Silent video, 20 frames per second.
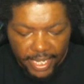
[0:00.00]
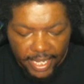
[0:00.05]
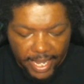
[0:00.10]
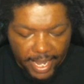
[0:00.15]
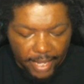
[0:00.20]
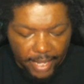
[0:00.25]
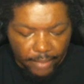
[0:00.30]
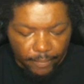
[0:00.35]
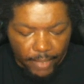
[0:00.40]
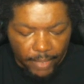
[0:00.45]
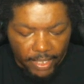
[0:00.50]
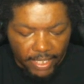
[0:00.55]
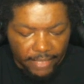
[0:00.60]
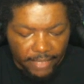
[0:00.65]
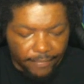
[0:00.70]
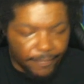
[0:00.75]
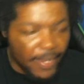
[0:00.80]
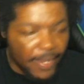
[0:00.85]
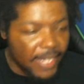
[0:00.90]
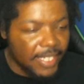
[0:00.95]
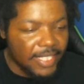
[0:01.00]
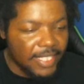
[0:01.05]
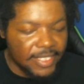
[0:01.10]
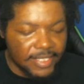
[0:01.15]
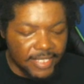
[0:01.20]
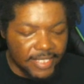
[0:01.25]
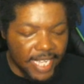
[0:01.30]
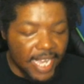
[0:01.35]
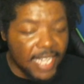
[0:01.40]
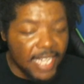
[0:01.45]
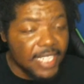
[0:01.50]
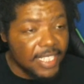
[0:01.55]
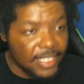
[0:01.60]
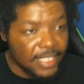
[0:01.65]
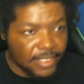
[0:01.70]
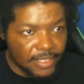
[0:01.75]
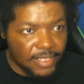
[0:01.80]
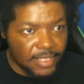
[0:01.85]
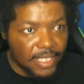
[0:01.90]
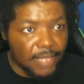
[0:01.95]
and while they fighting inside
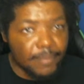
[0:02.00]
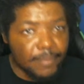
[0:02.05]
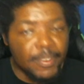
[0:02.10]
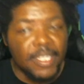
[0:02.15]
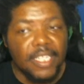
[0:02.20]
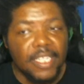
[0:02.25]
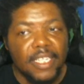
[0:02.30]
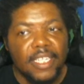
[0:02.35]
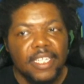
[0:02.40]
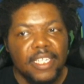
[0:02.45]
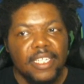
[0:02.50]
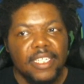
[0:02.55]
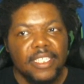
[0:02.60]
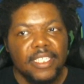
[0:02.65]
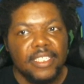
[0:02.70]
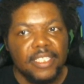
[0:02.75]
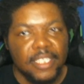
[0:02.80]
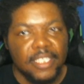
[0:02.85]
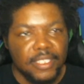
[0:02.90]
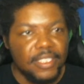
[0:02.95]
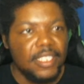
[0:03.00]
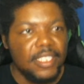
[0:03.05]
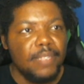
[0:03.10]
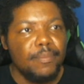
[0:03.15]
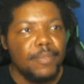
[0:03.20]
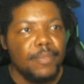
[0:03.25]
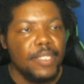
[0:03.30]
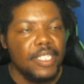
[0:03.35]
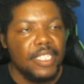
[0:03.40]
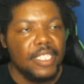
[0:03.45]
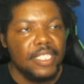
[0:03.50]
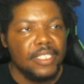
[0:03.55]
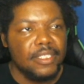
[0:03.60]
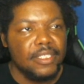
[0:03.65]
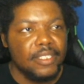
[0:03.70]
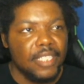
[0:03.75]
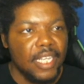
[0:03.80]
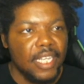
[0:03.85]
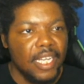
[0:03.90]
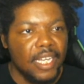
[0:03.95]
his ship, the ship is